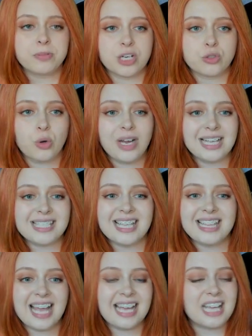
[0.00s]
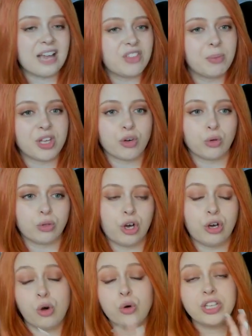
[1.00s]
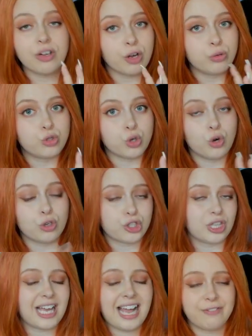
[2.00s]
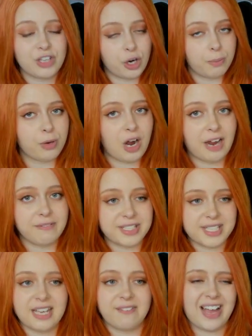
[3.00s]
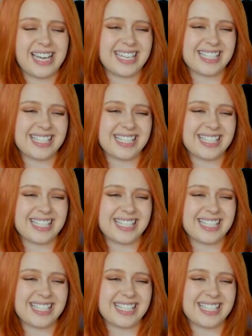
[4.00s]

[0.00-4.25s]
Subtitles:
our toilets in there, gave them all their own doors so they have their own privacy if any